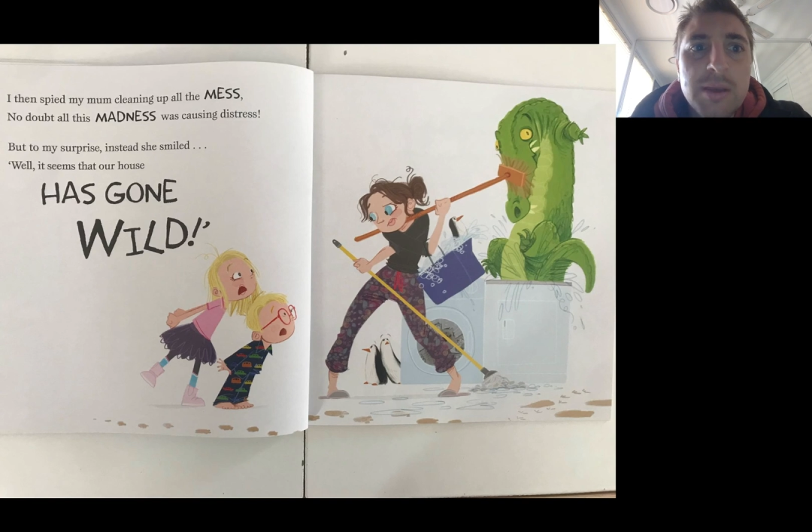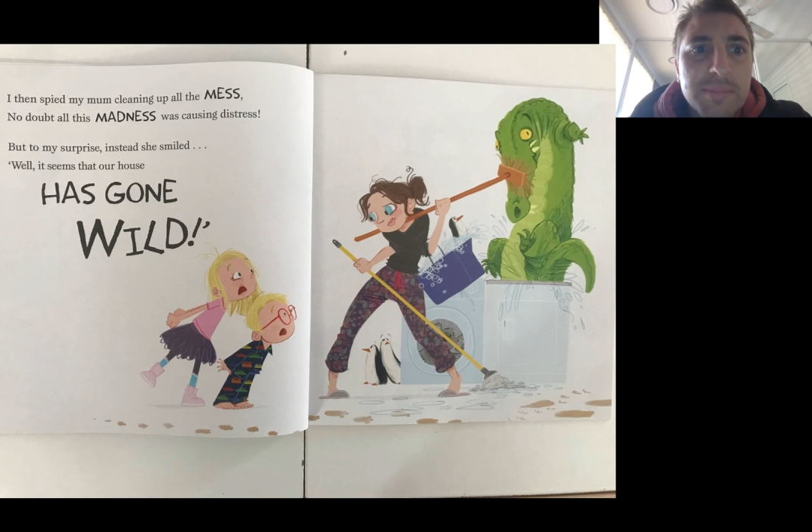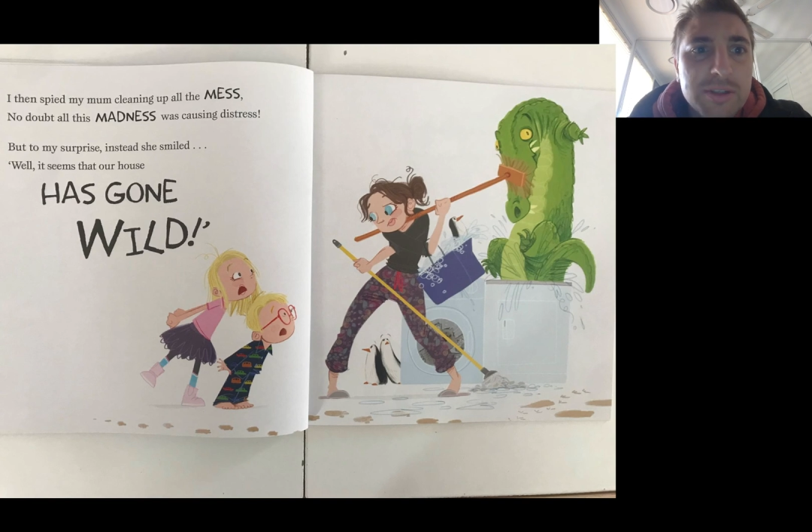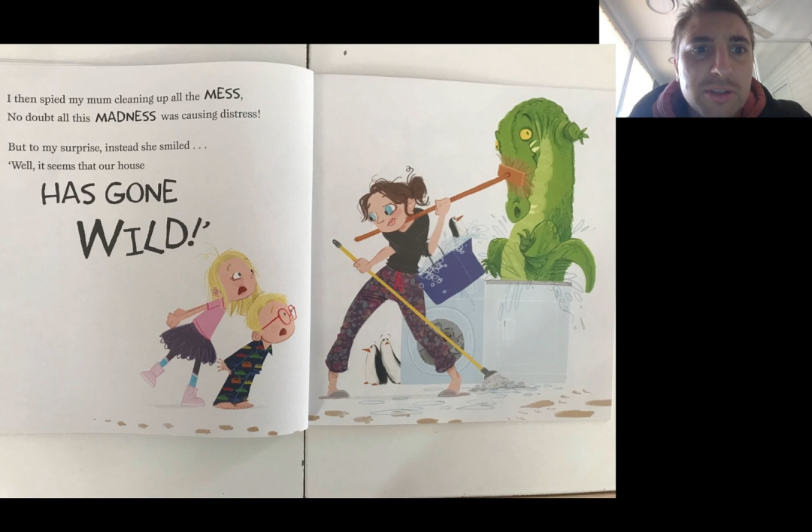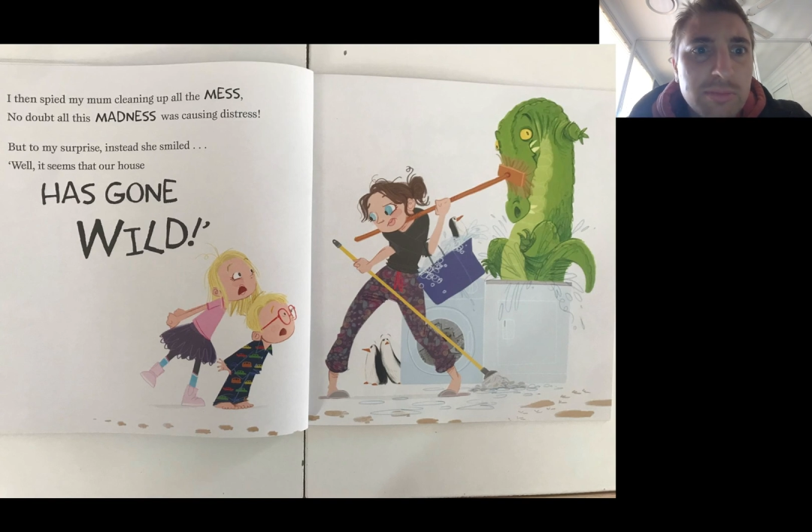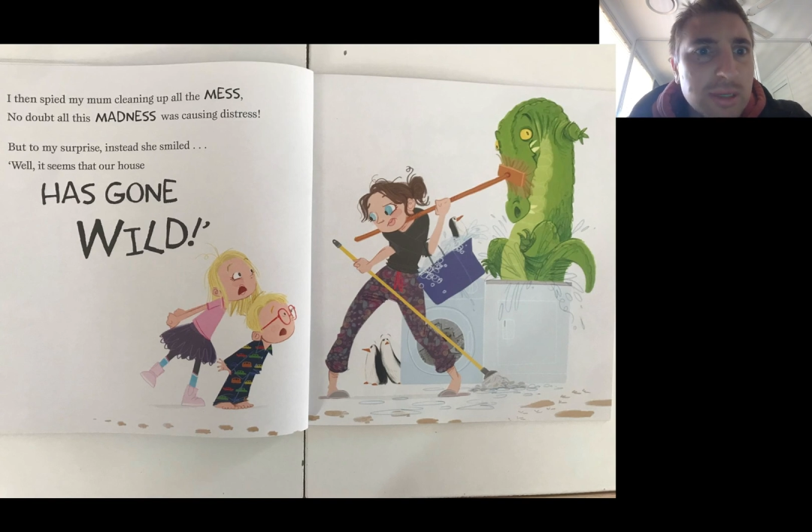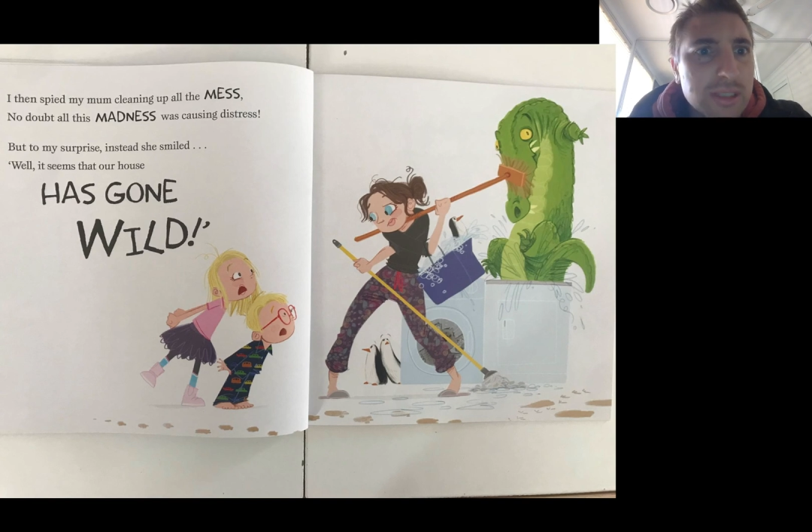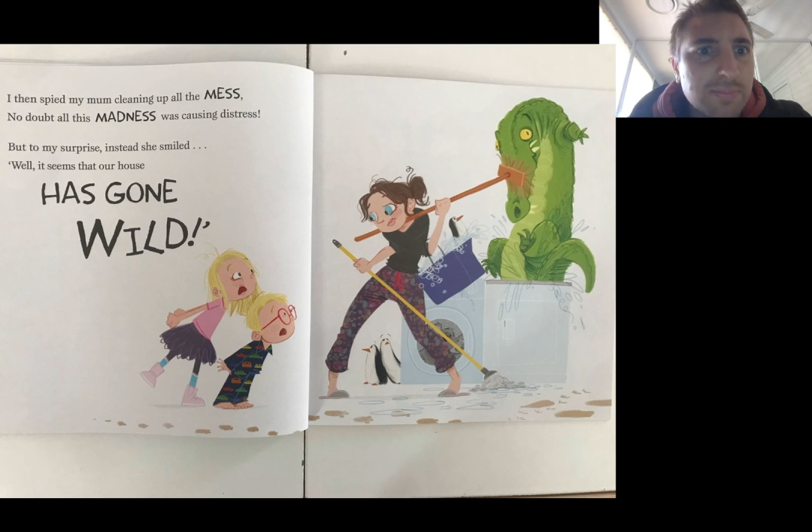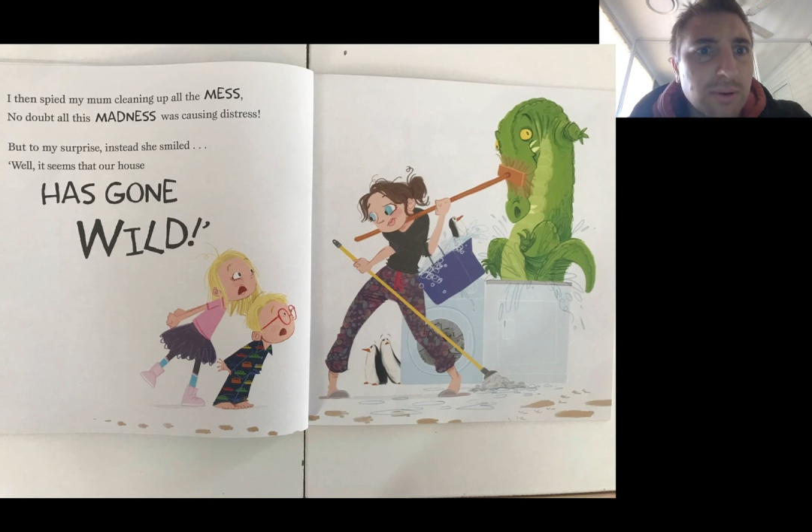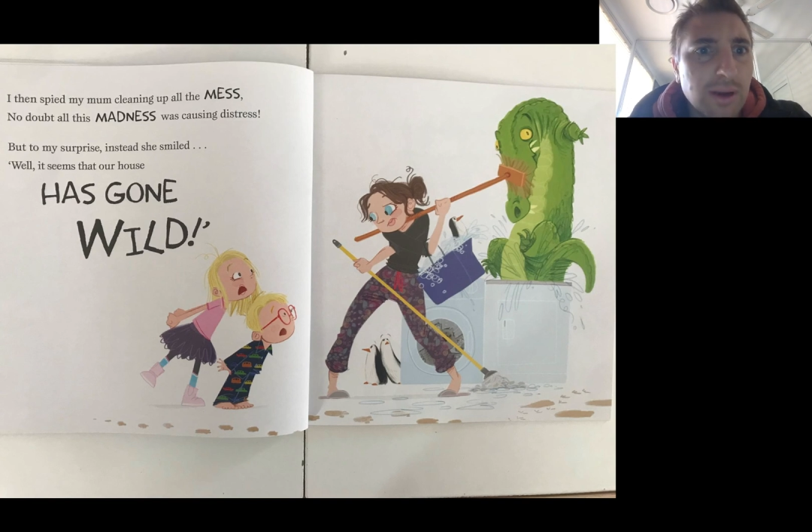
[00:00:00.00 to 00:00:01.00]
But to my
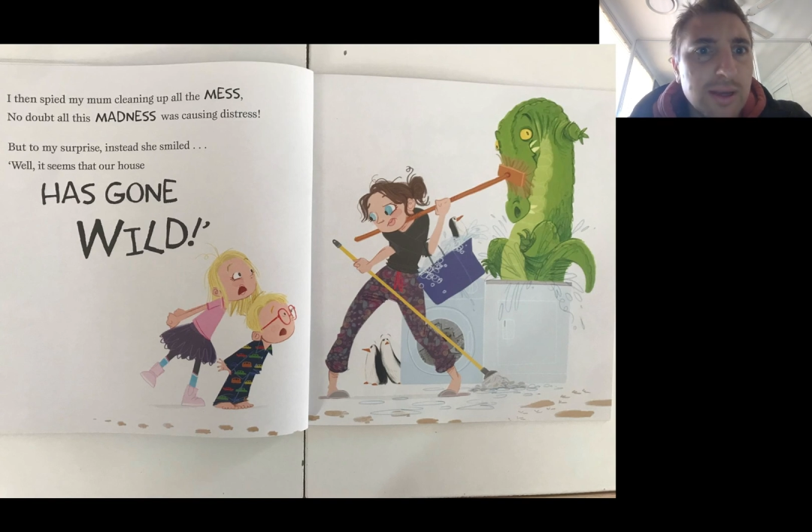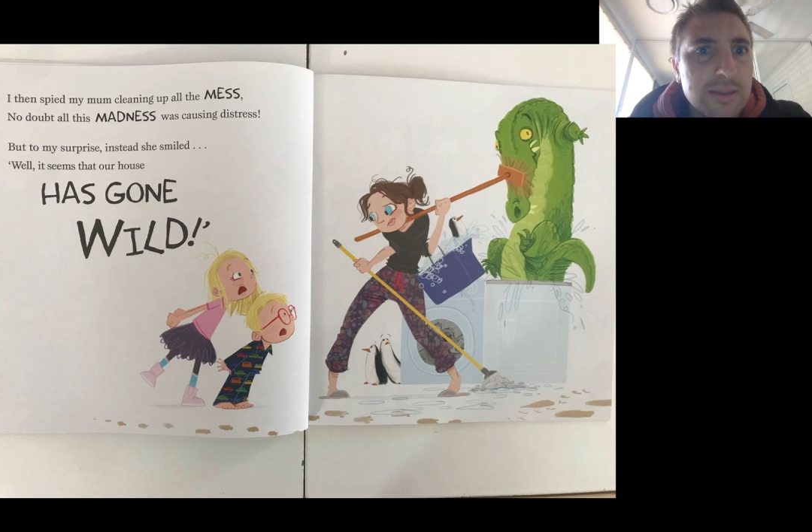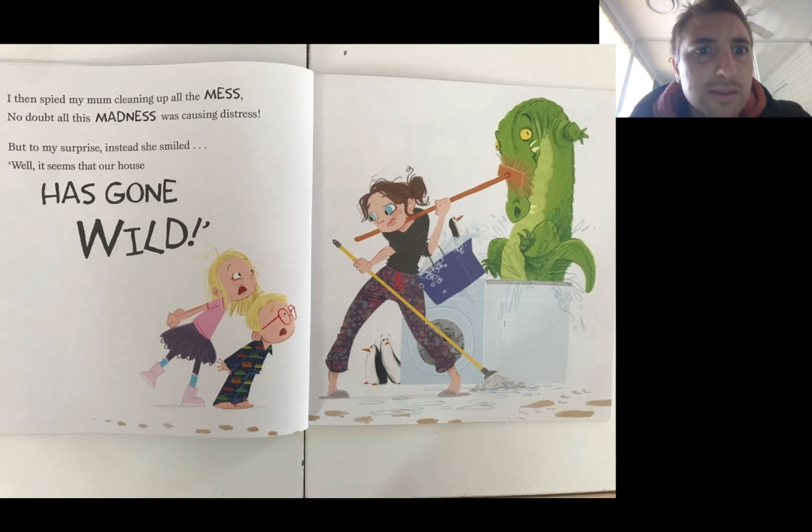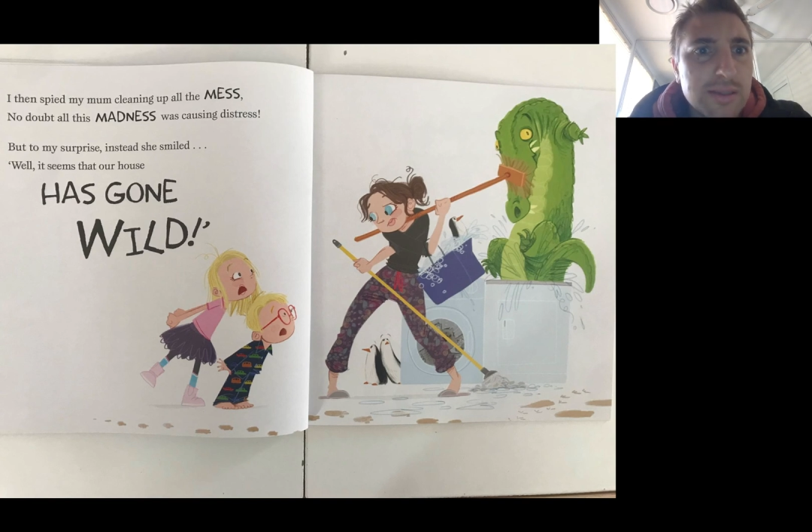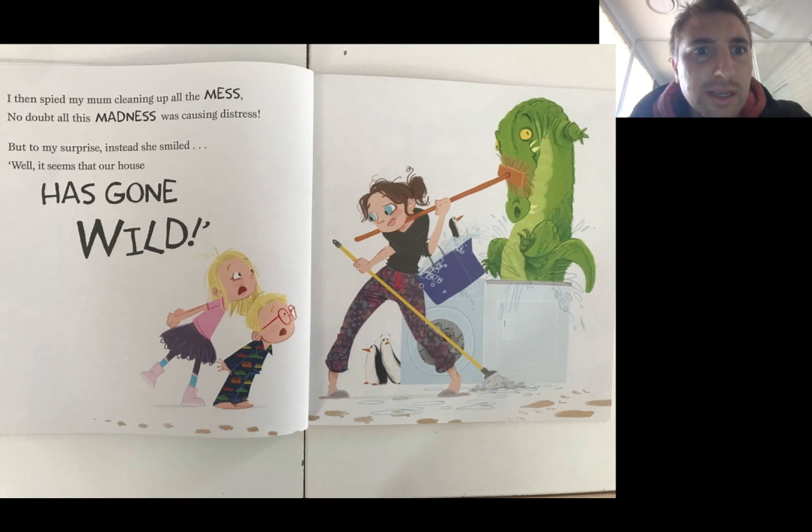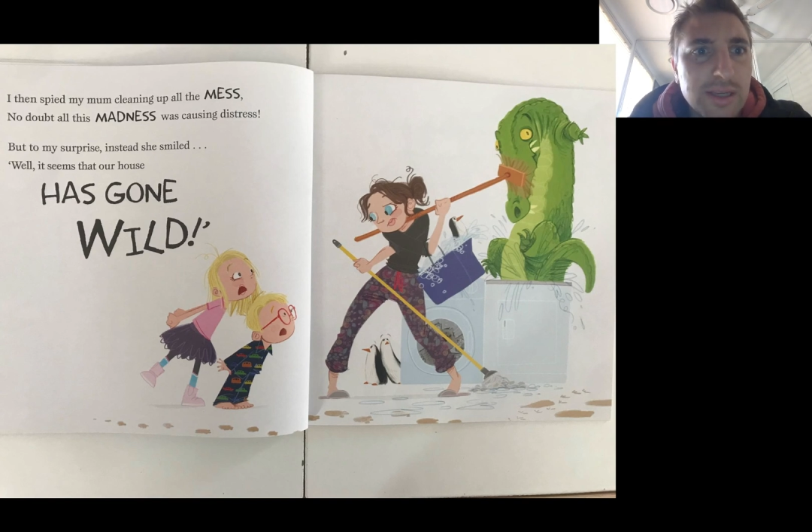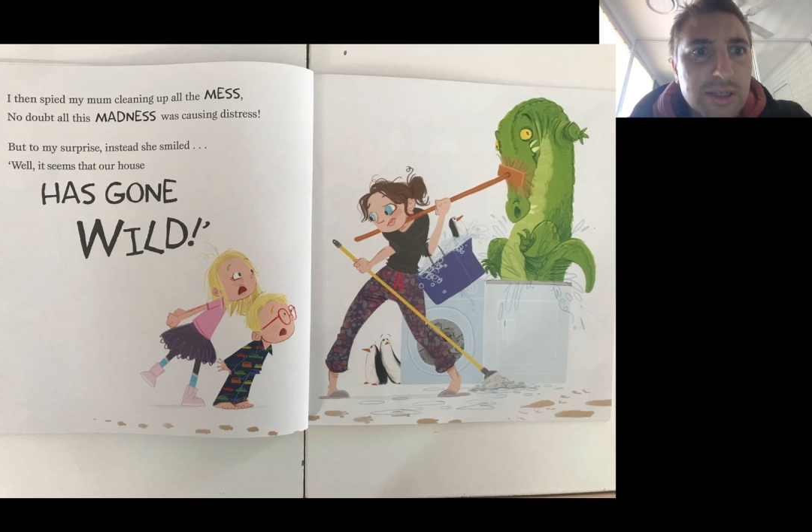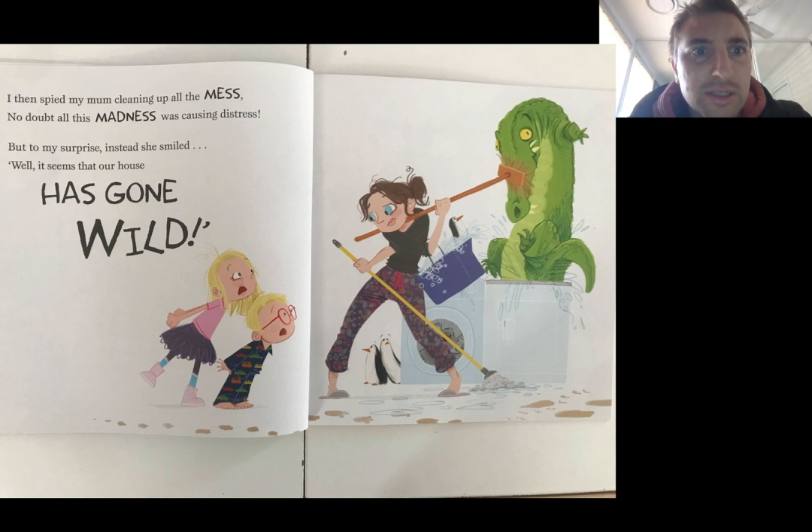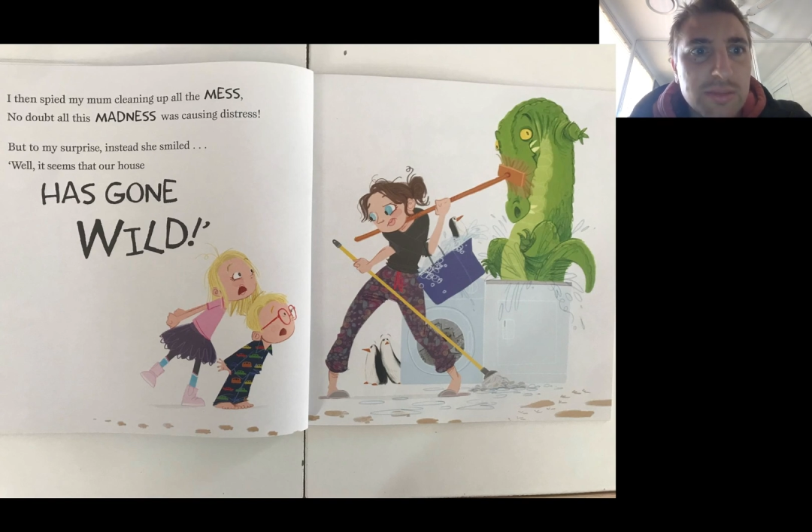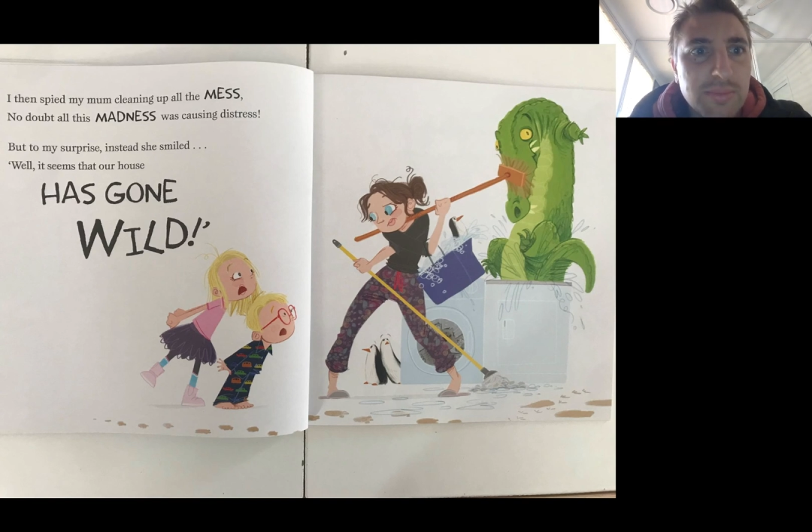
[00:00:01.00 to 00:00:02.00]
surprise, instead
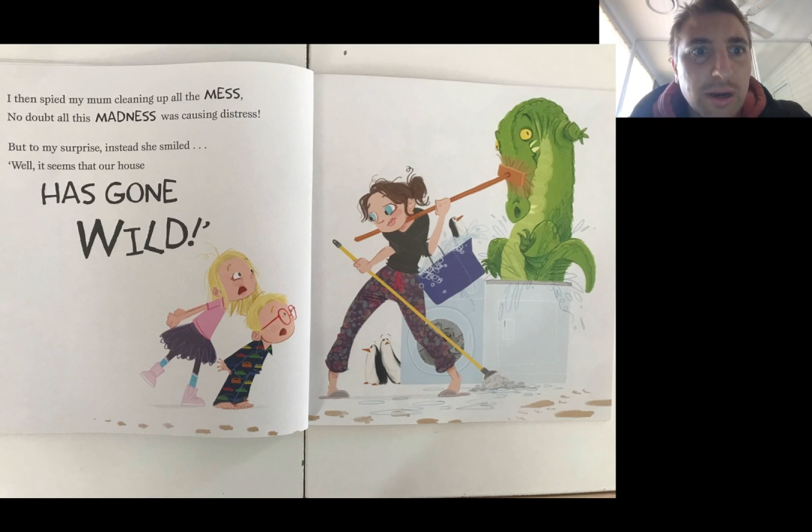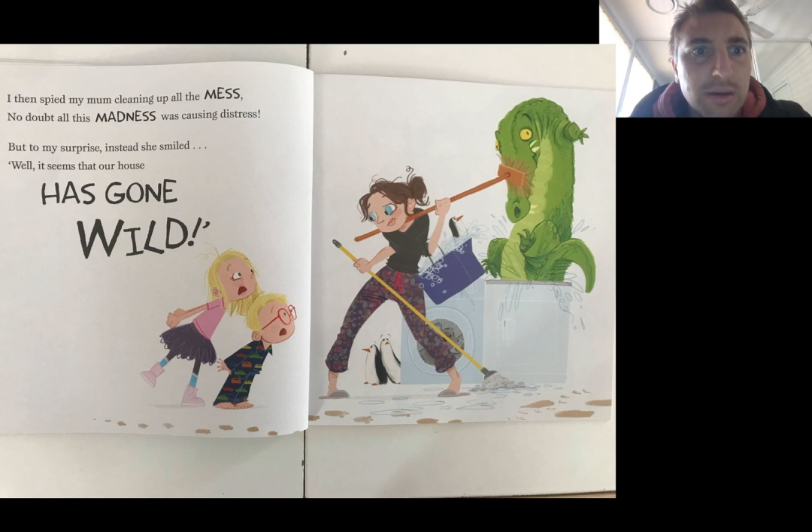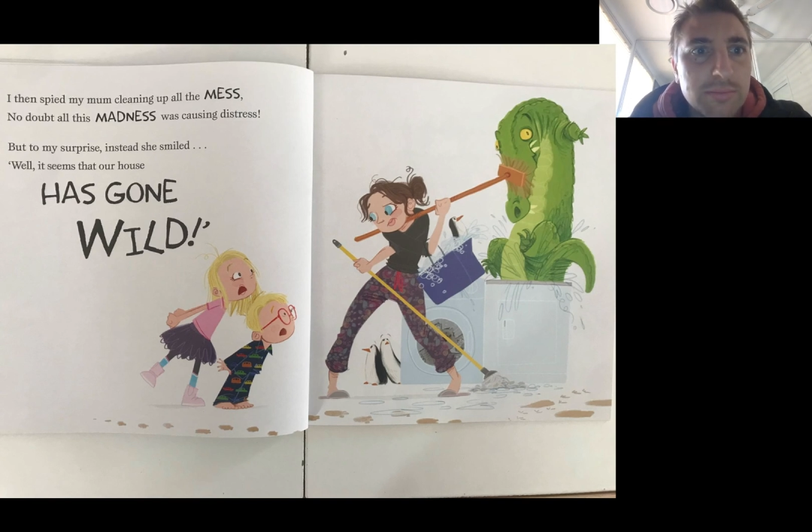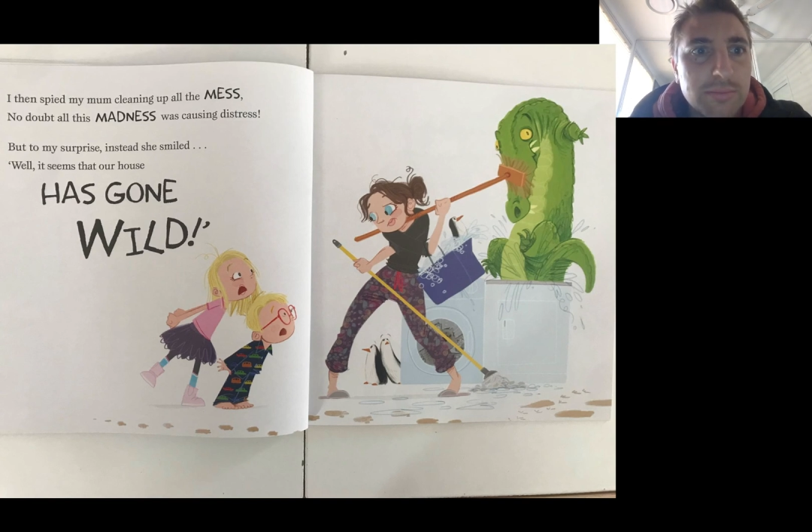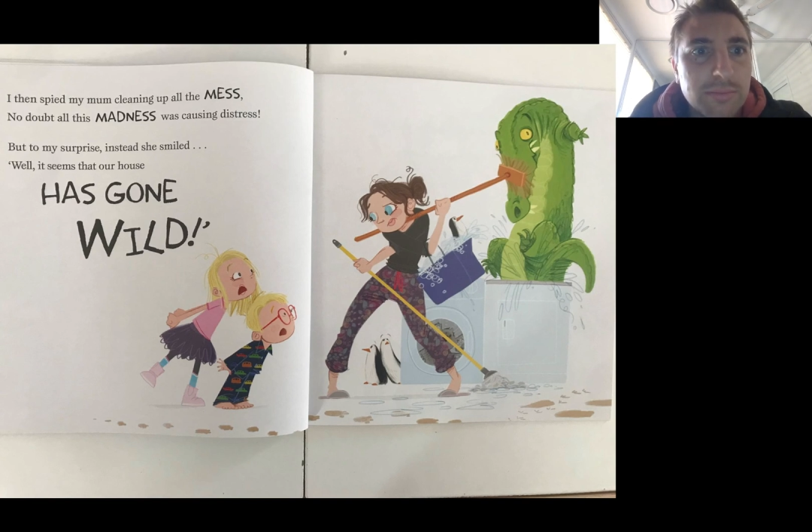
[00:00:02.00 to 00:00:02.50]
she smiled.